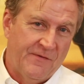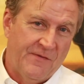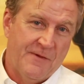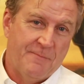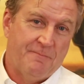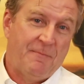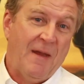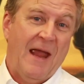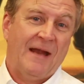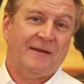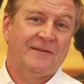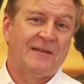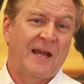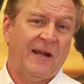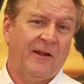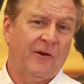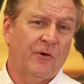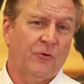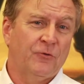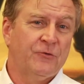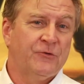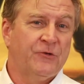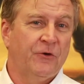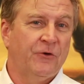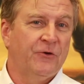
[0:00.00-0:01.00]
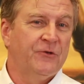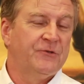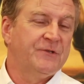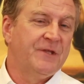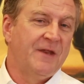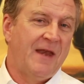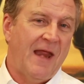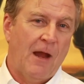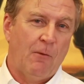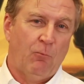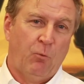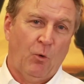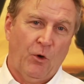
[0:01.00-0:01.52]
to the Impact Technical Series.
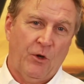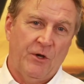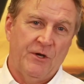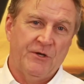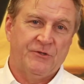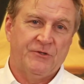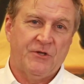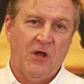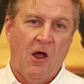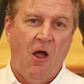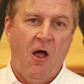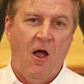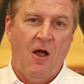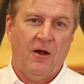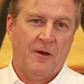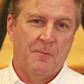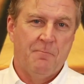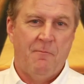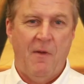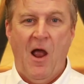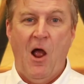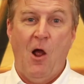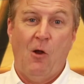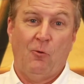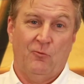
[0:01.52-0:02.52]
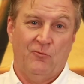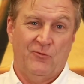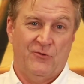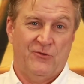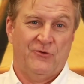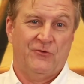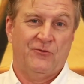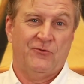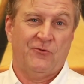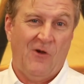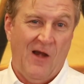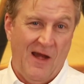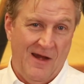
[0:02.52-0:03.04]
Today we're going to talk about
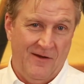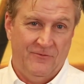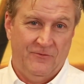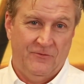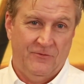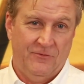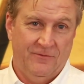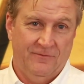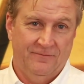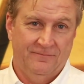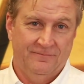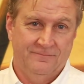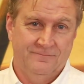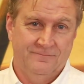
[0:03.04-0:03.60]
restraints.